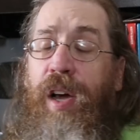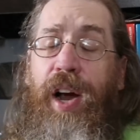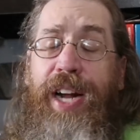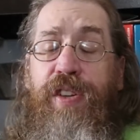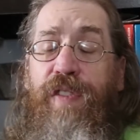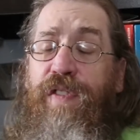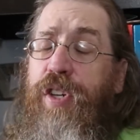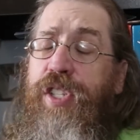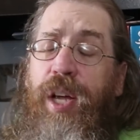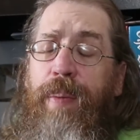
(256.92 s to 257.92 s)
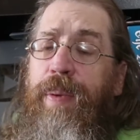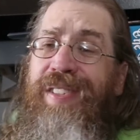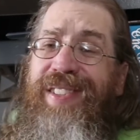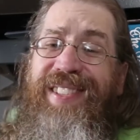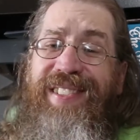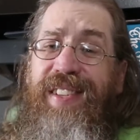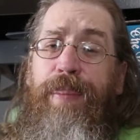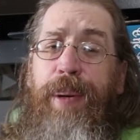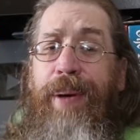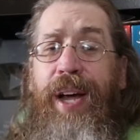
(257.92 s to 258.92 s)
All right, so first up, is this is going
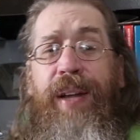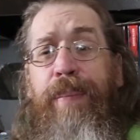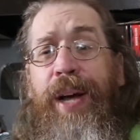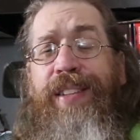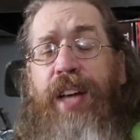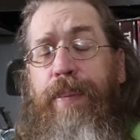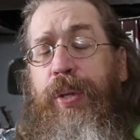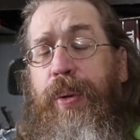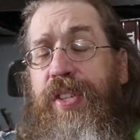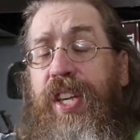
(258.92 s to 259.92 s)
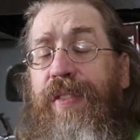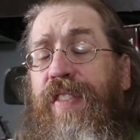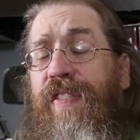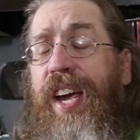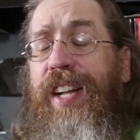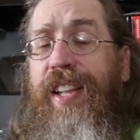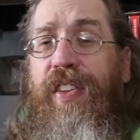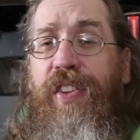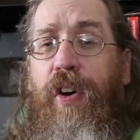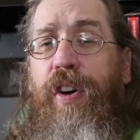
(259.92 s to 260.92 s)
to be my my top choice, given the fact that
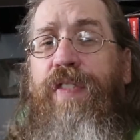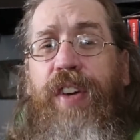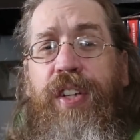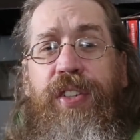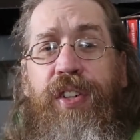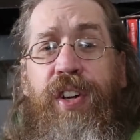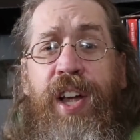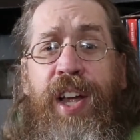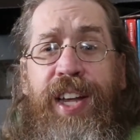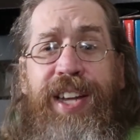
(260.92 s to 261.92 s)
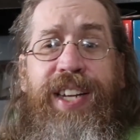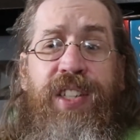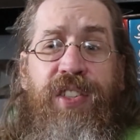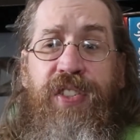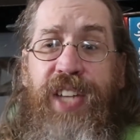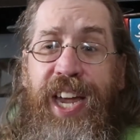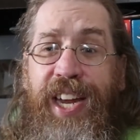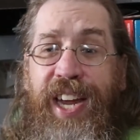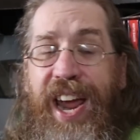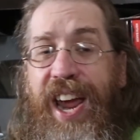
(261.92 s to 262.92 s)
as an artificer is
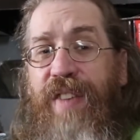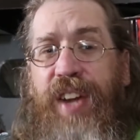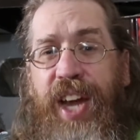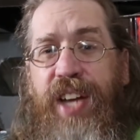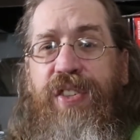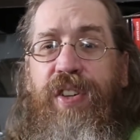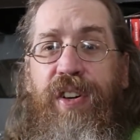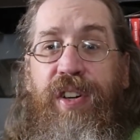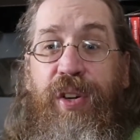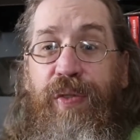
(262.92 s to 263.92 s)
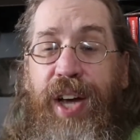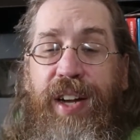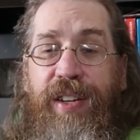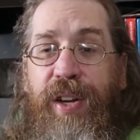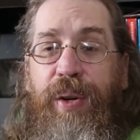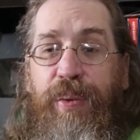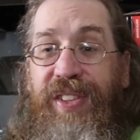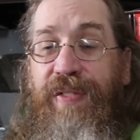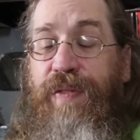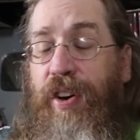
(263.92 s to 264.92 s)
a half caster, you've got, you know,
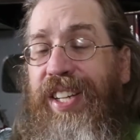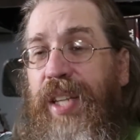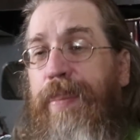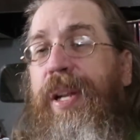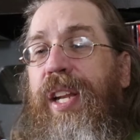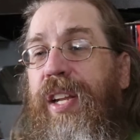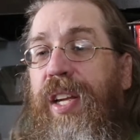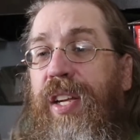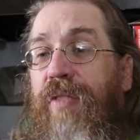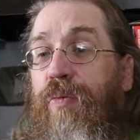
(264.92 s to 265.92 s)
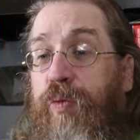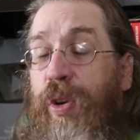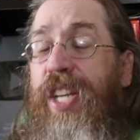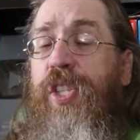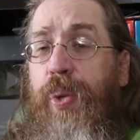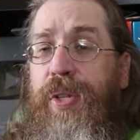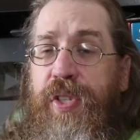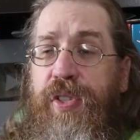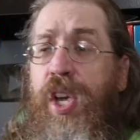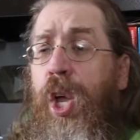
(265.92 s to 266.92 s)
very limited
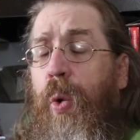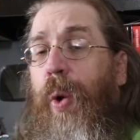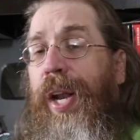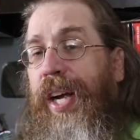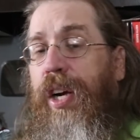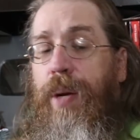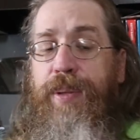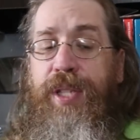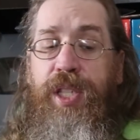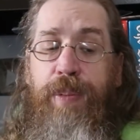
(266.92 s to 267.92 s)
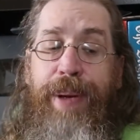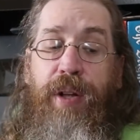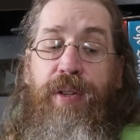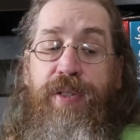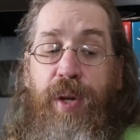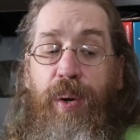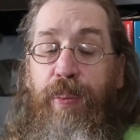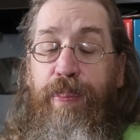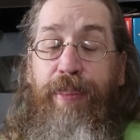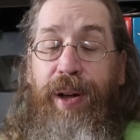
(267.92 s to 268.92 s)
resources when it comes to spells.
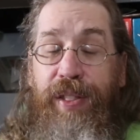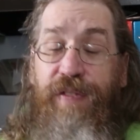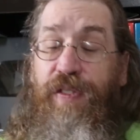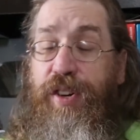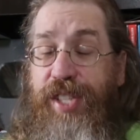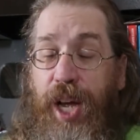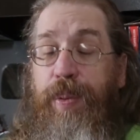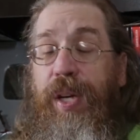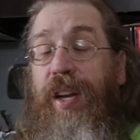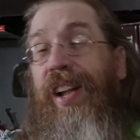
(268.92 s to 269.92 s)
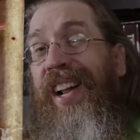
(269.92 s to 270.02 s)
So the first option